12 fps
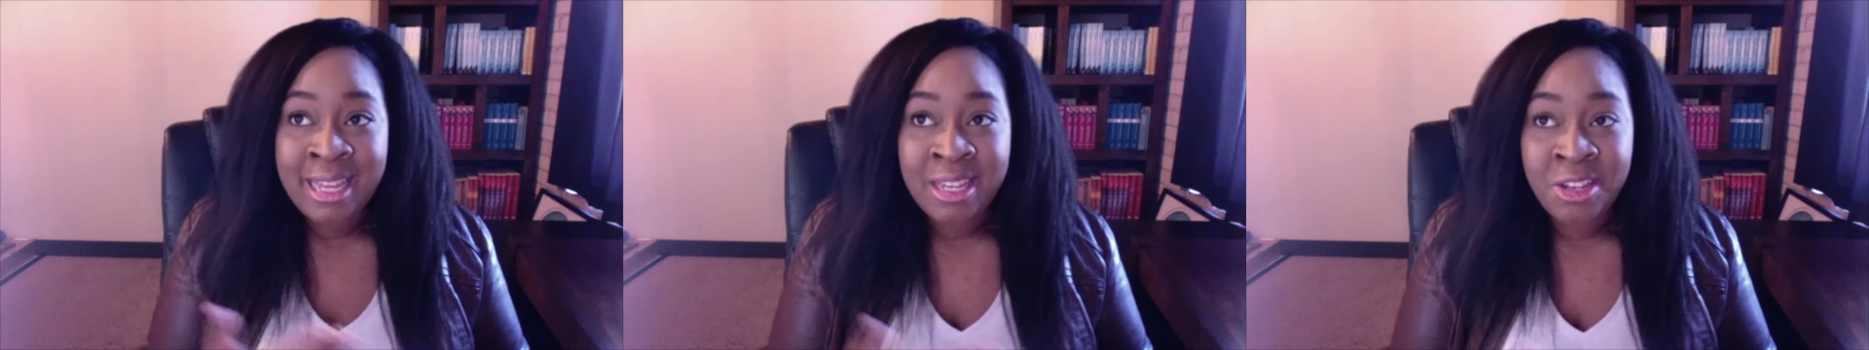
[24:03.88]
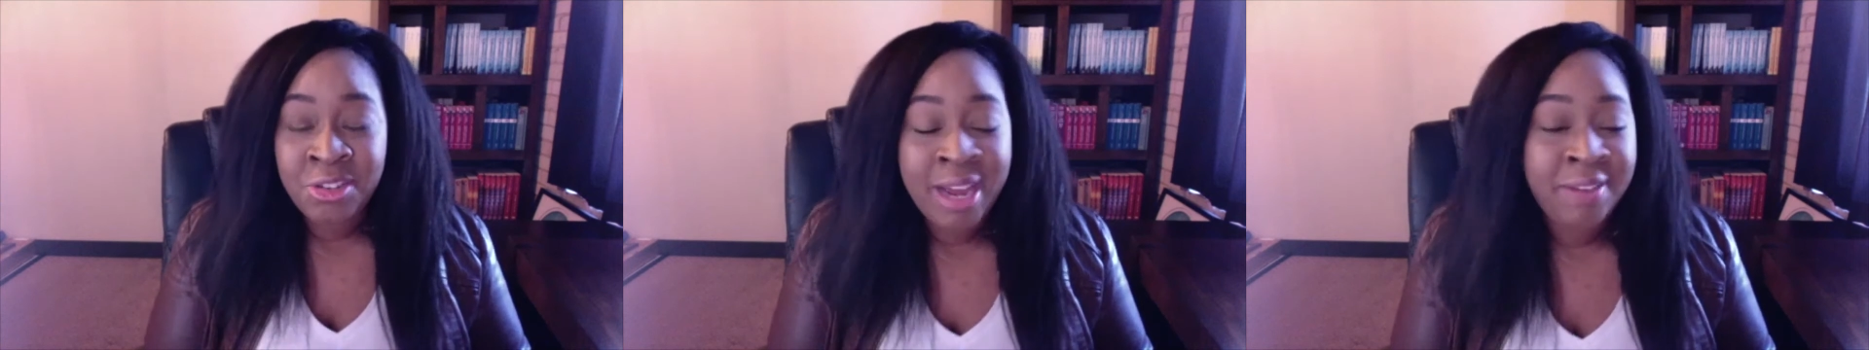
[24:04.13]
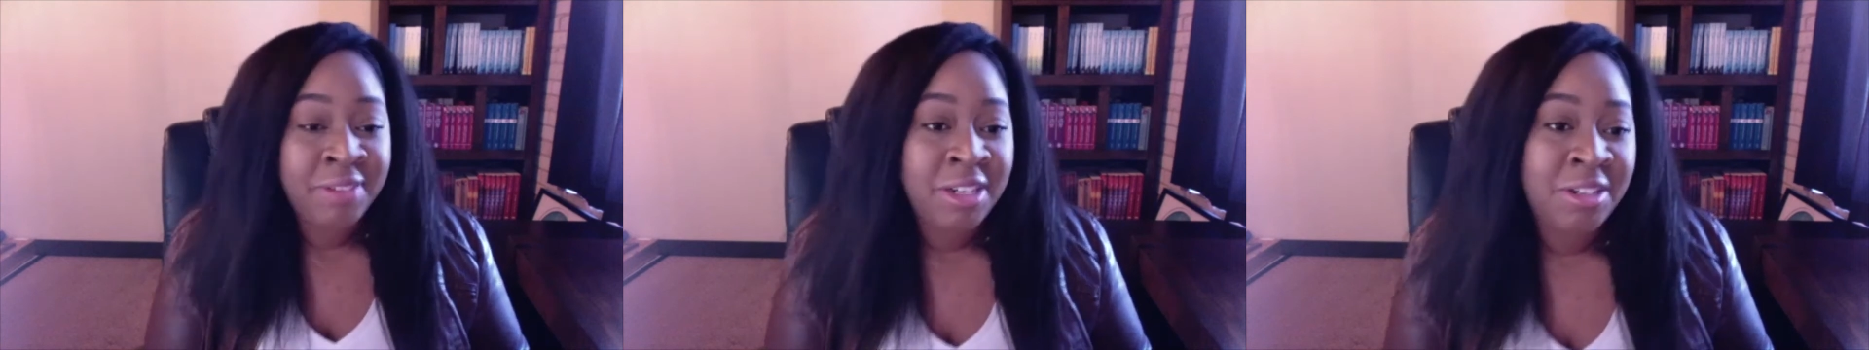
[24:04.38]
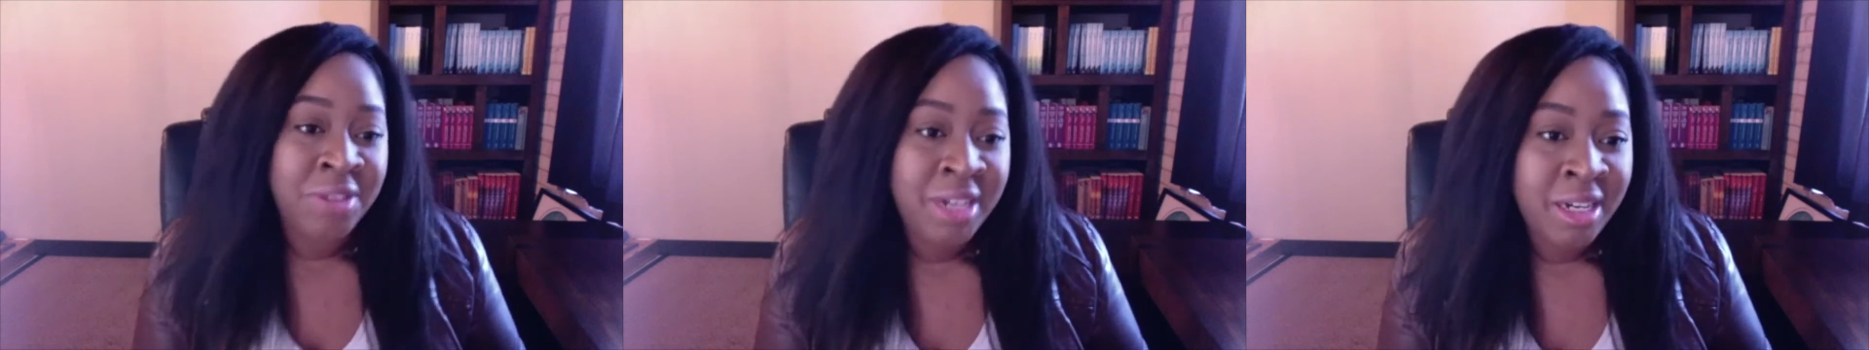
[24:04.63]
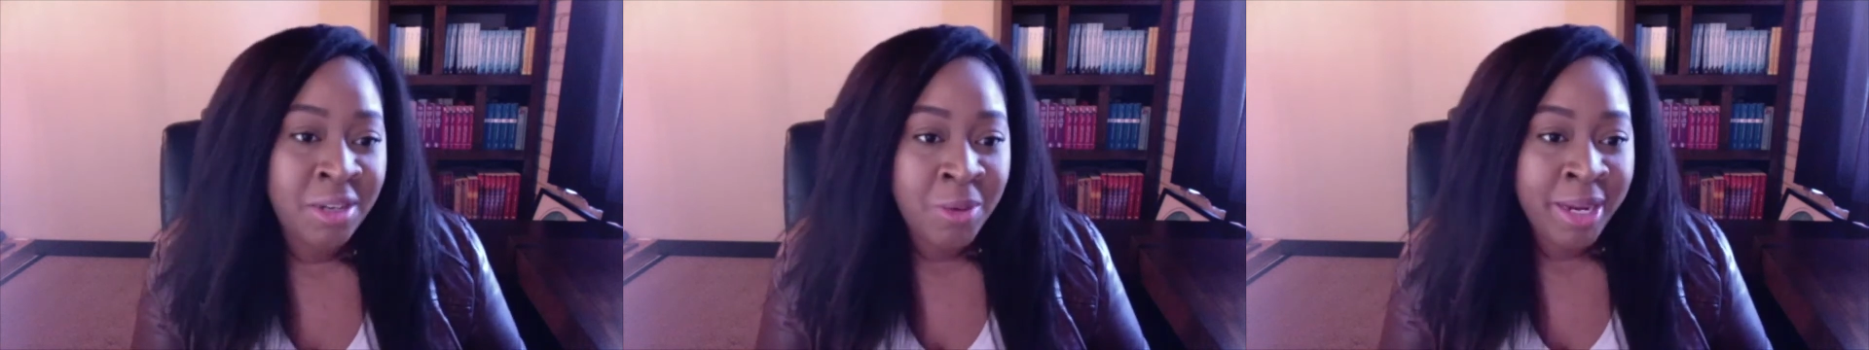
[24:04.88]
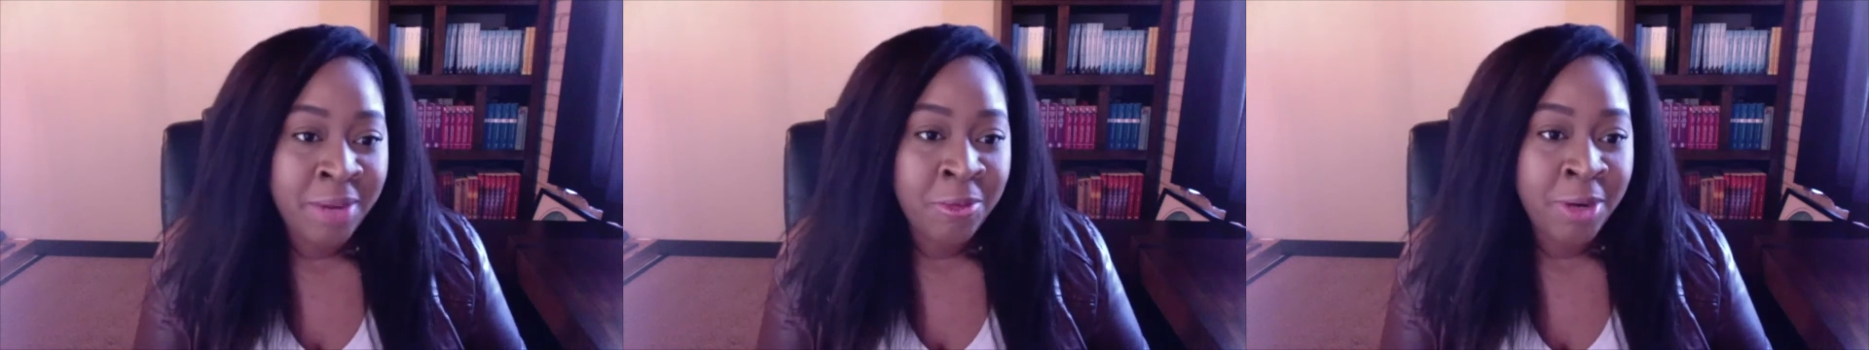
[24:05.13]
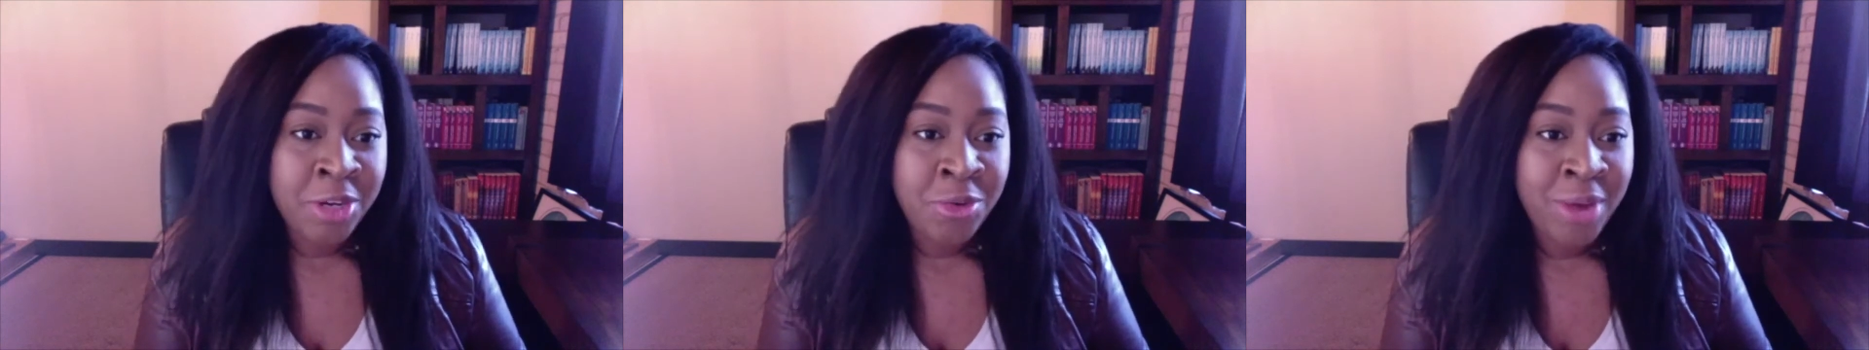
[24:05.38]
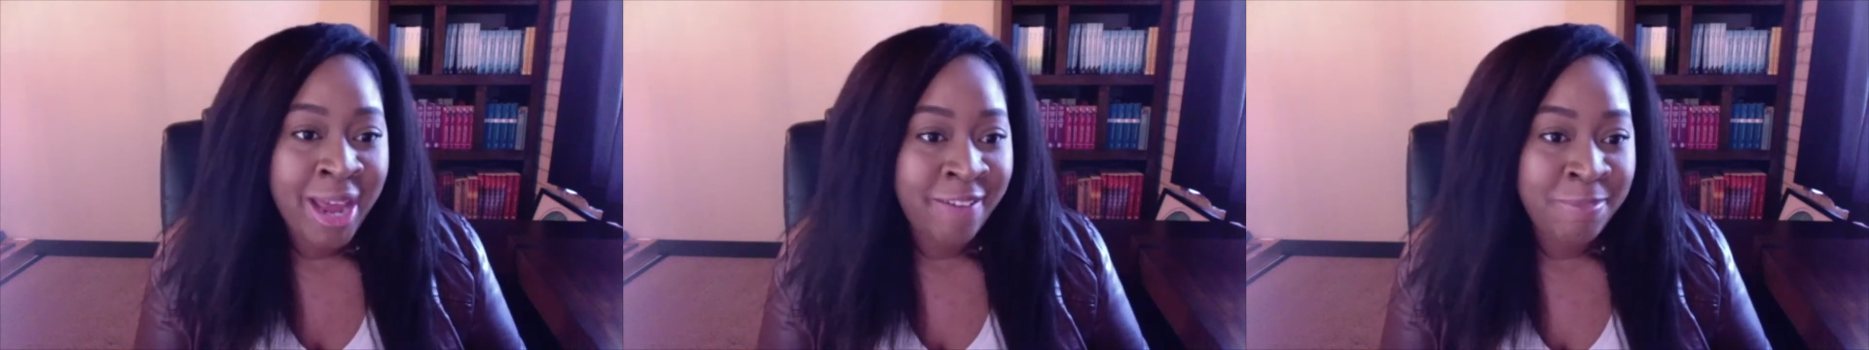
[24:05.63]
have to do it in a way where you
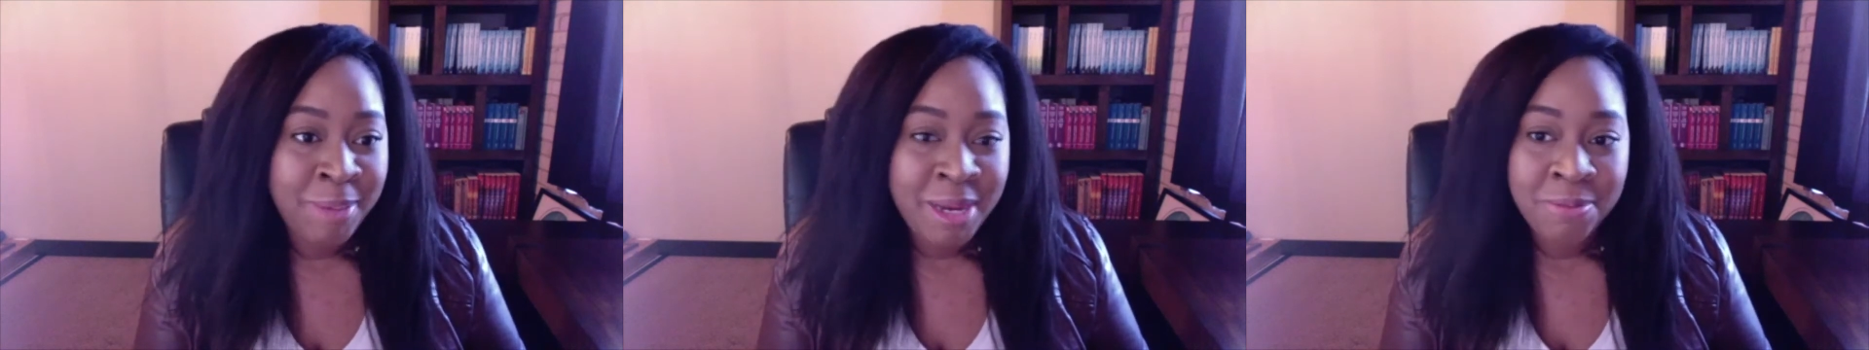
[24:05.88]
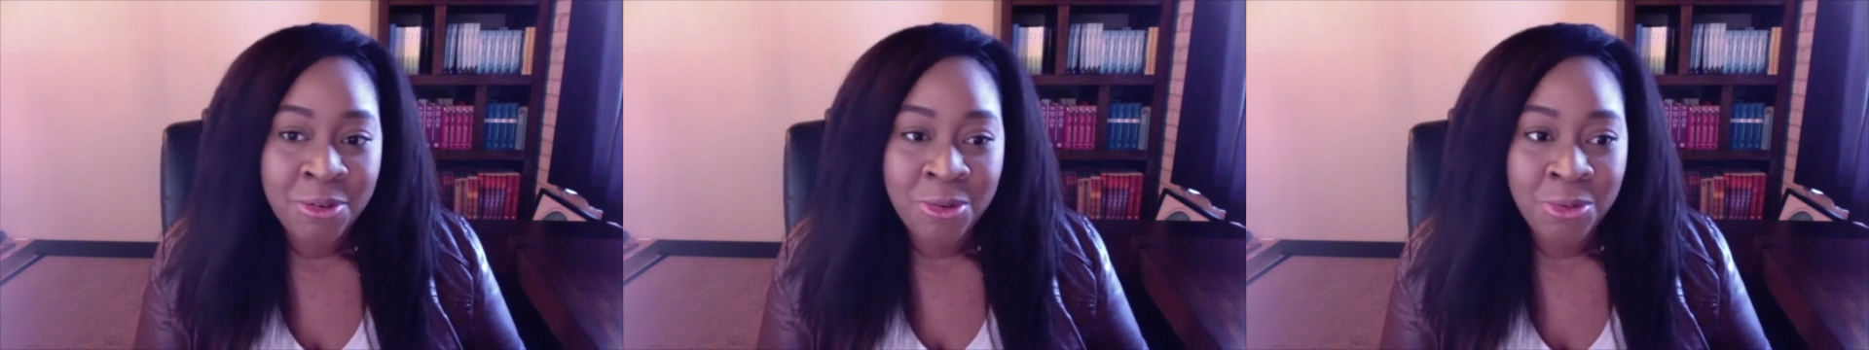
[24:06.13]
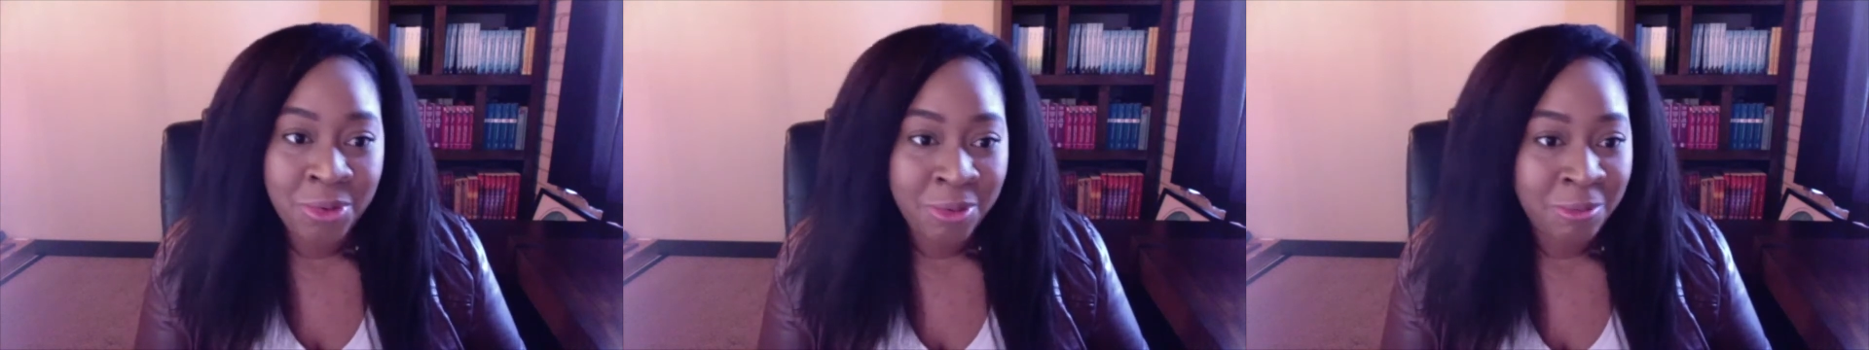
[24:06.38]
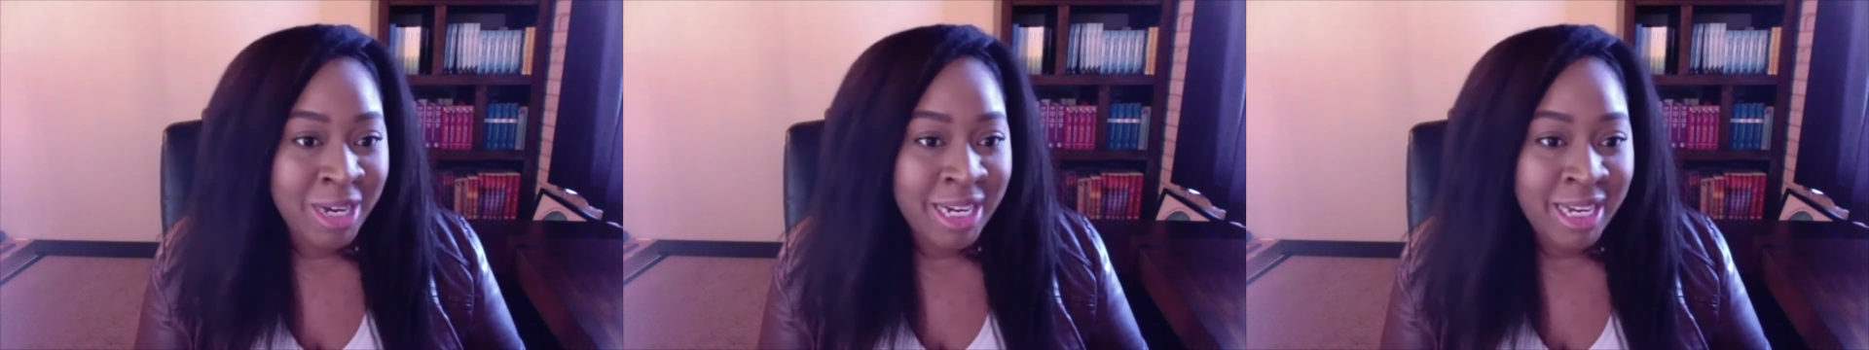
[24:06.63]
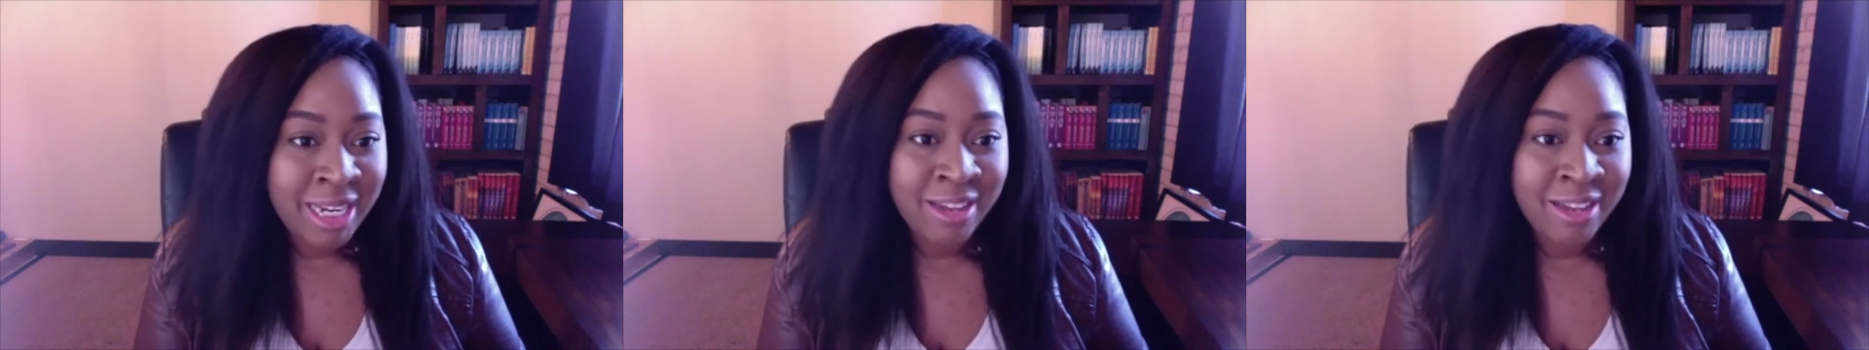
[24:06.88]
have people who are reading it.